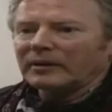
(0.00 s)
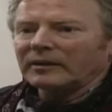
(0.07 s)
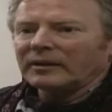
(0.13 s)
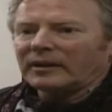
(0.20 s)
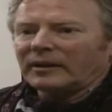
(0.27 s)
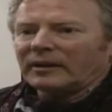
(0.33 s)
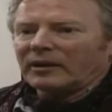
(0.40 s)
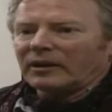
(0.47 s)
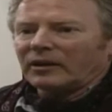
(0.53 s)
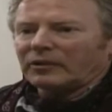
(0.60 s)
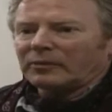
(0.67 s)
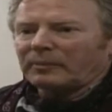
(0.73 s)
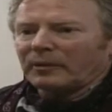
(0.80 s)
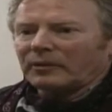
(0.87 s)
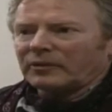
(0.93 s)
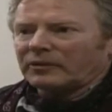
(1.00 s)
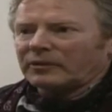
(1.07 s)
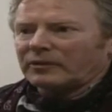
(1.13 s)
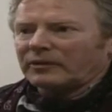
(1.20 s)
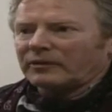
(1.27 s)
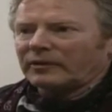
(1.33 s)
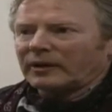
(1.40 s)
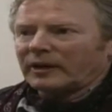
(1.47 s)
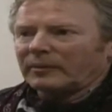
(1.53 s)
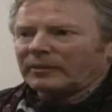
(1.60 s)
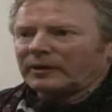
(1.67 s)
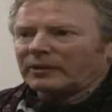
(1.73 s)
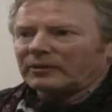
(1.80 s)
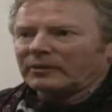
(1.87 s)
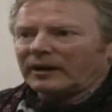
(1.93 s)
a sponsor of a
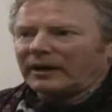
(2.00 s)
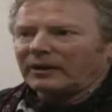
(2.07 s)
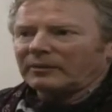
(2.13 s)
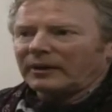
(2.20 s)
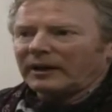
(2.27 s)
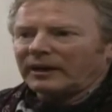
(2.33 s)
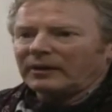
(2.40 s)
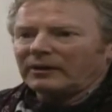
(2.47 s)
company called Headway,